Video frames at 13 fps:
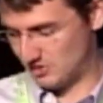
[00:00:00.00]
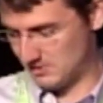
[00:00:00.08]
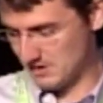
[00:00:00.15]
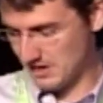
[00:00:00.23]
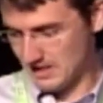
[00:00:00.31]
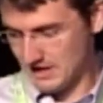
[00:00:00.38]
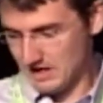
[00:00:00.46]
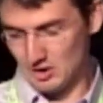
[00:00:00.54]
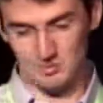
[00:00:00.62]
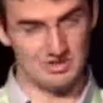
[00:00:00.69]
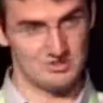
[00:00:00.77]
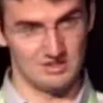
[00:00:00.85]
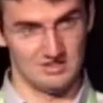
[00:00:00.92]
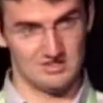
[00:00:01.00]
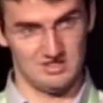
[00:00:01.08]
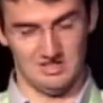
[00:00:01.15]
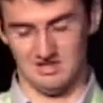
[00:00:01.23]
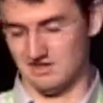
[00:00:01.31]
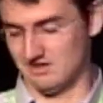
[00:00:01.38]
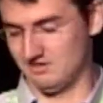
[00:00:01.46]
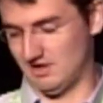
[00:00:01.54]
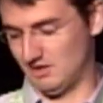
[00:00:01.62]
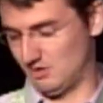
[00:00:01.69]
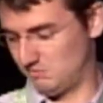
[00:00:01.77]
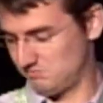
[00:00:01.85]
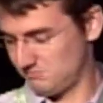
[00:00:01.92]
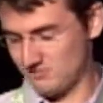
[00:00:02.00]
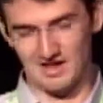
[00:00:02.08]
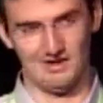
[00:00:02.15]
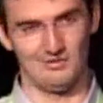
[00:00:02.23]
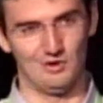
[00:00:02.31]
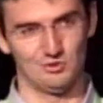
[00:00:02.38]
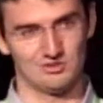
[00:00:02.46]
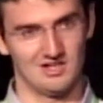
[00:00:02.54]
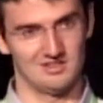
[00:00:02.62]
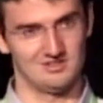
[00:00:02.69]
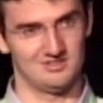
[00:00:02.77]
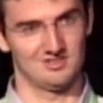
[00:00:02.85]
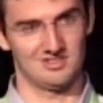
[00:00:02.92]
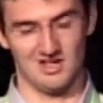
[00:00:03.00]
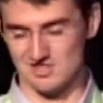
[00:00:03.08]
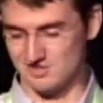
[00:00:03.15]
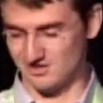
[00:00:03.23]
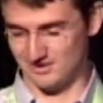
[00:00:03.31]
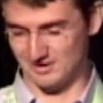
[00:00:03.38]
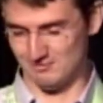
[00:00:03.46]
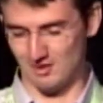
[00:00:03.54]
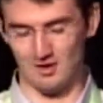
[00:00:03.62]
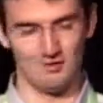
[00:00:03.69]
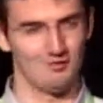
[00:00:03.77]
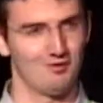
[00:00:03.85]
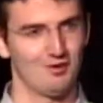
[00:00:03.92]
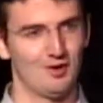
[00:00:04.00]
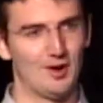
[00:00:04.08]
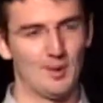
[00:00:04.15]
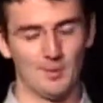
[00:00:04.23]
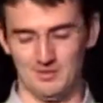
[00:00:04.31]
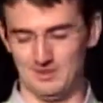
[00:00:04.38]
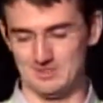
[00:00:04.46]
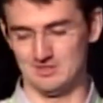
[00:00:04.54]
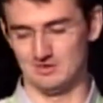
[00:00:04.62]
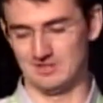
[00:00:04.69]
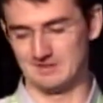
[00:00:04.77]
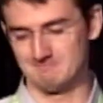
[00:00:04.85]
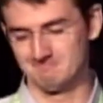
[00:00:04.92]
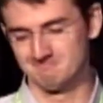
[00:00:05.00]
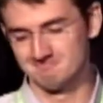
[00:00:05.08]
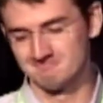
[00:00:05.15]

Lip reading: And it'll be interesting to see kind of how those guys decide to evolve what they're doing.